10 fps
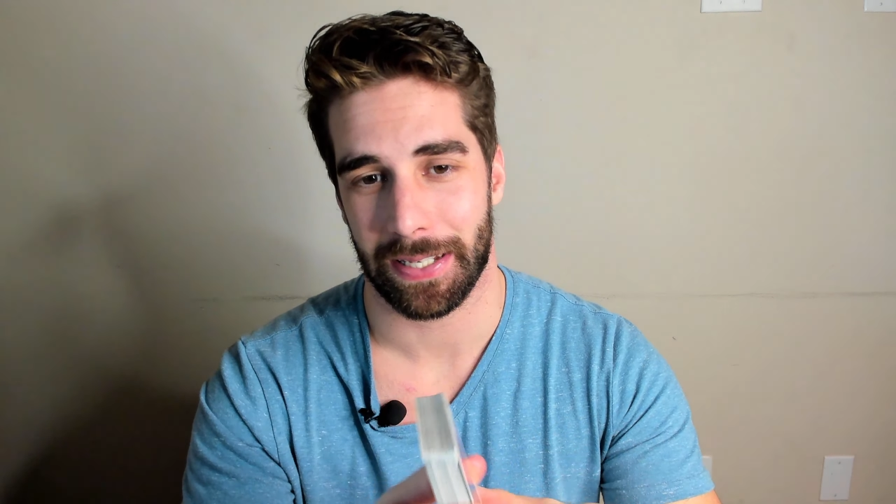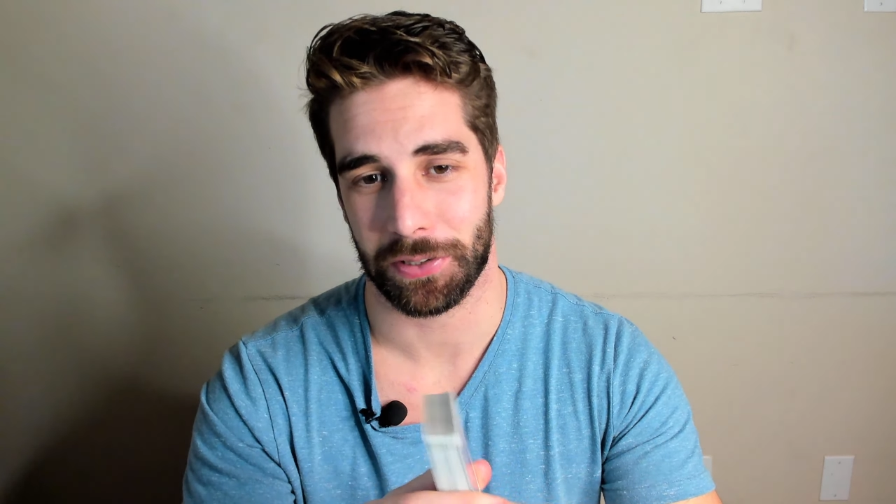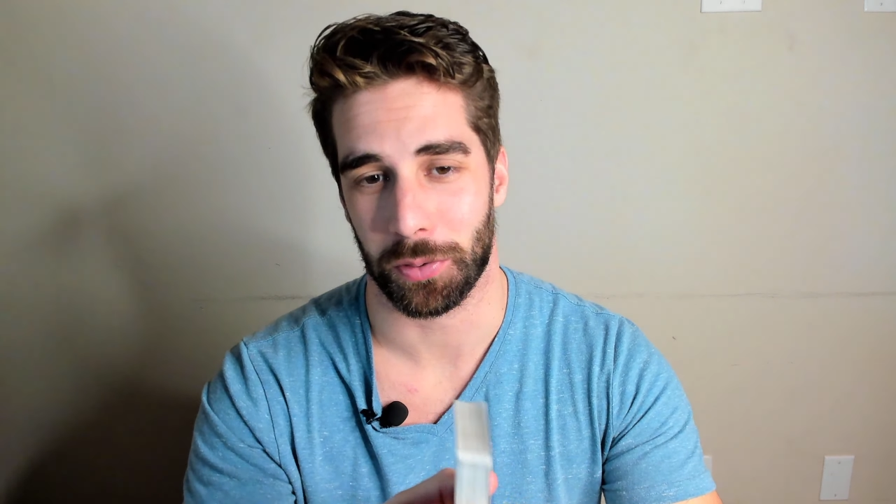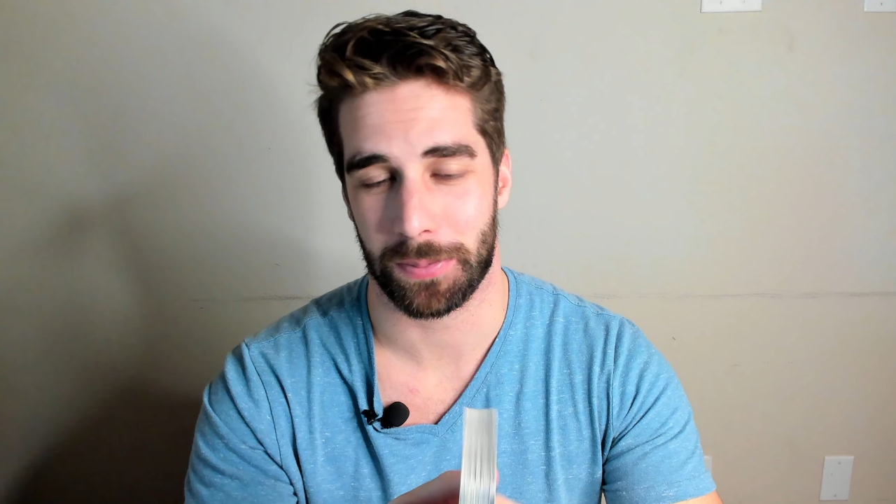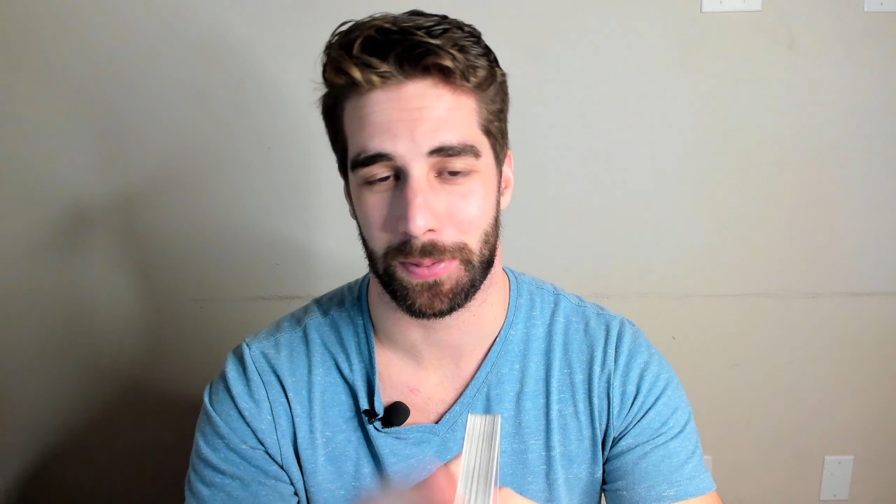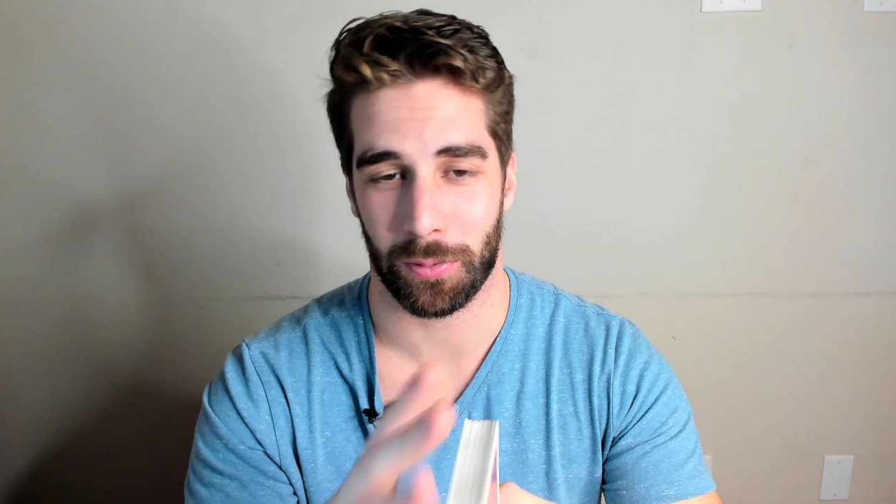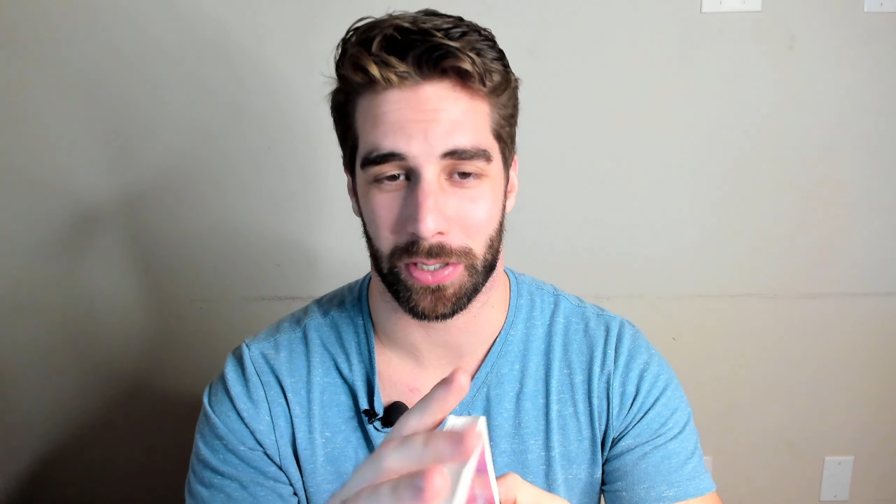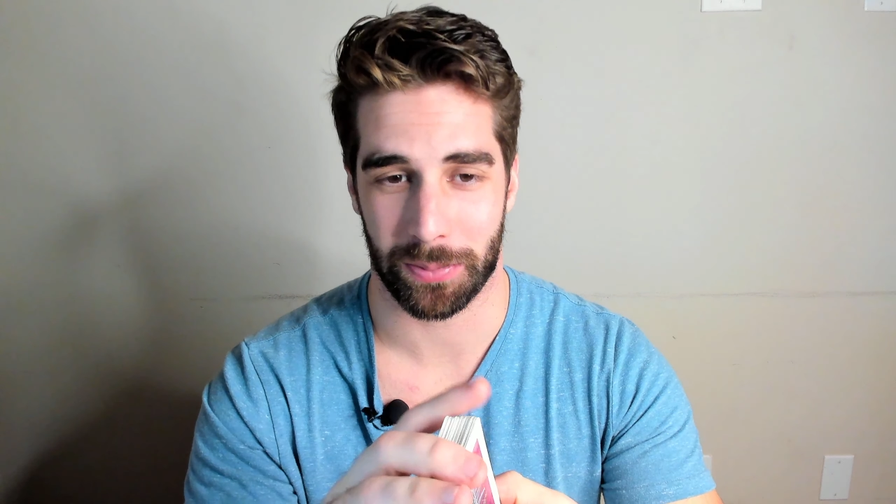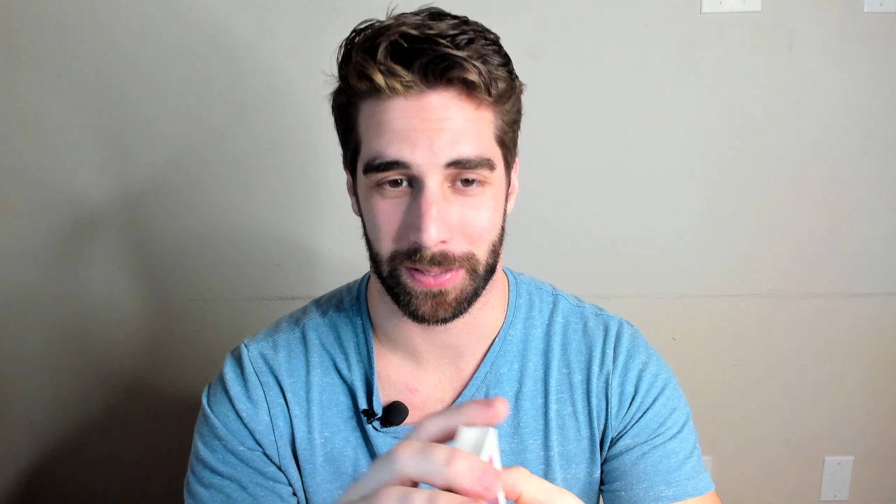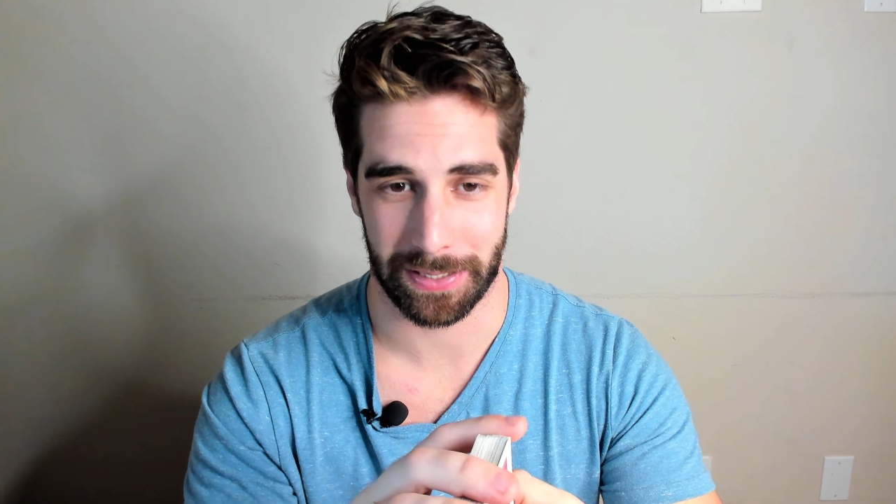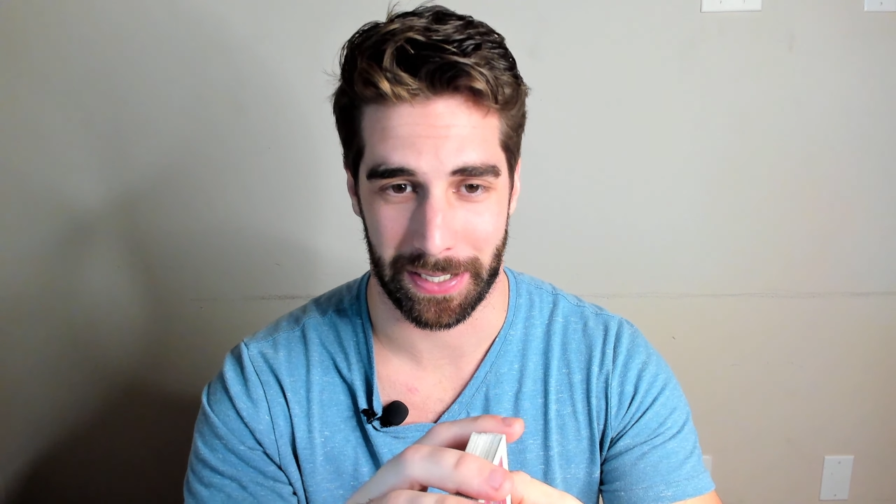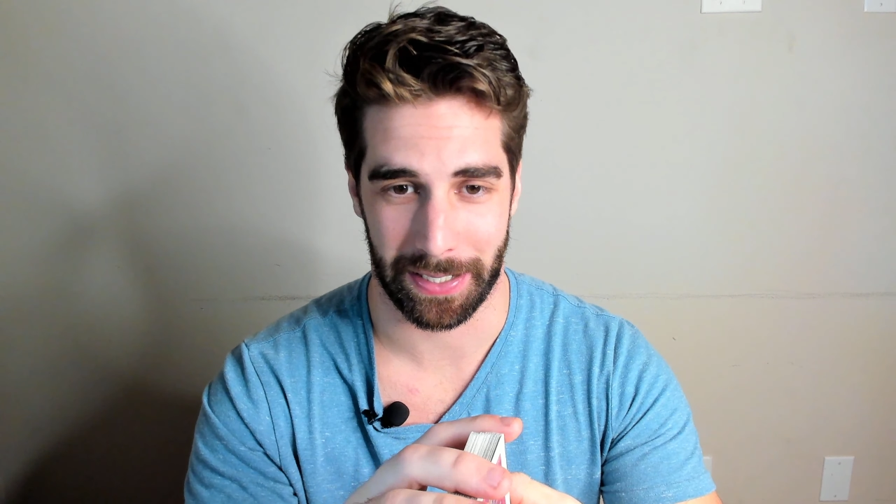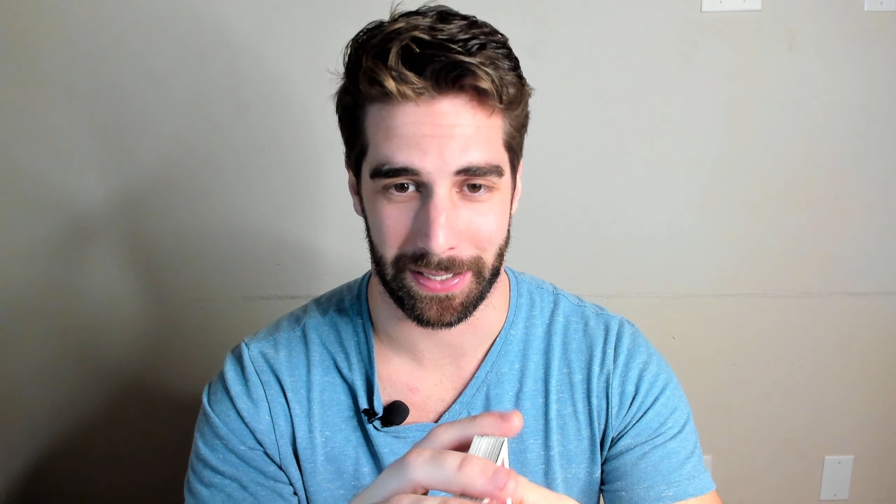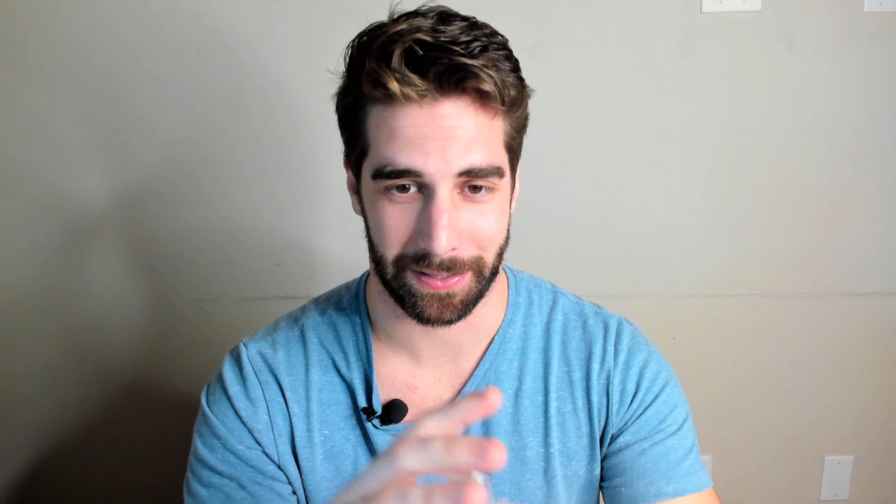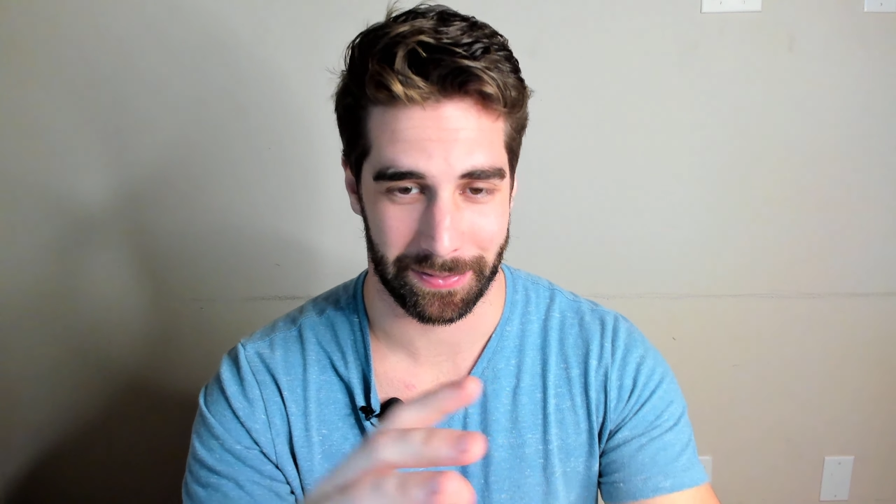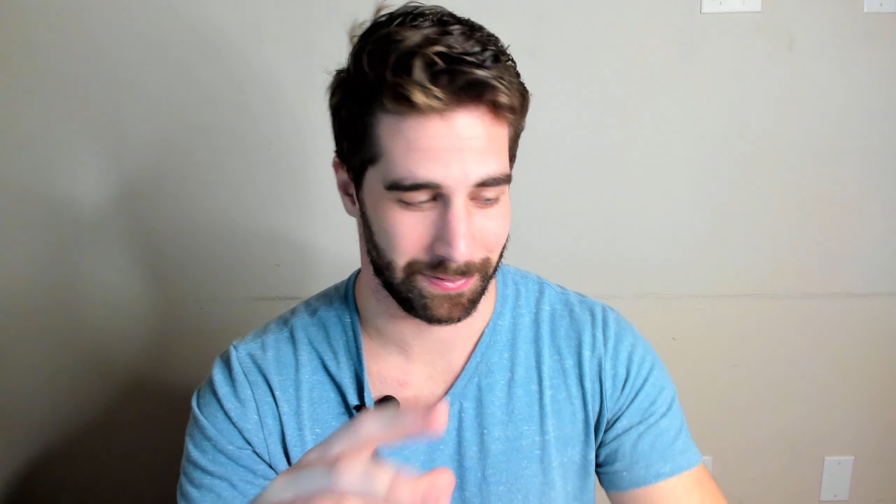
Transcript: So what Spirit wants me to say